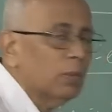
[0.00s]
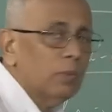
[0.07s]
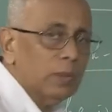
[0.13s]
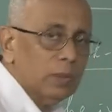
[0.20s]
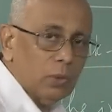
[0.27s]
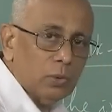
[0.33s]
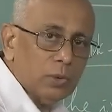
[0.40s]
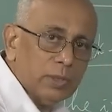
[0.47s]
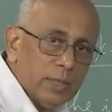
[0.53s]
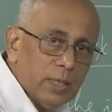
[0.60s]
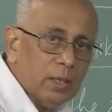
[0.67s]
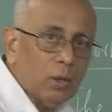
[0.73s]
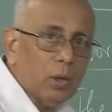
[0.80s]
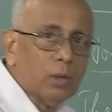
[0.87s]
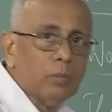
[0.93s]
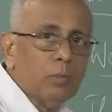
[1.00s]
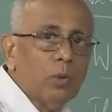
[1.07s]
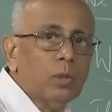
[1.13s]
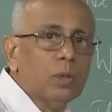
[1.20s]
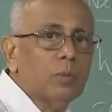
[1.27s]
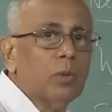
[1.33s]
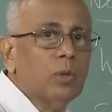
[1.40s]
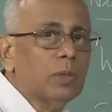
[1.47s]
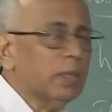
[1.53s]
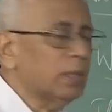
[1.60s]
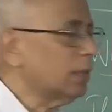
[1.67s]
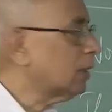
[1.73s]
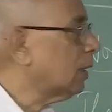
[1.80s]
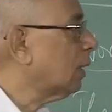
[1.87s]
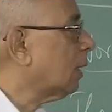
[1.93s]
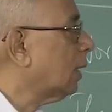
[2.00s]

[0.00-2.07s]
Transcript: We are going to say a lot more about initial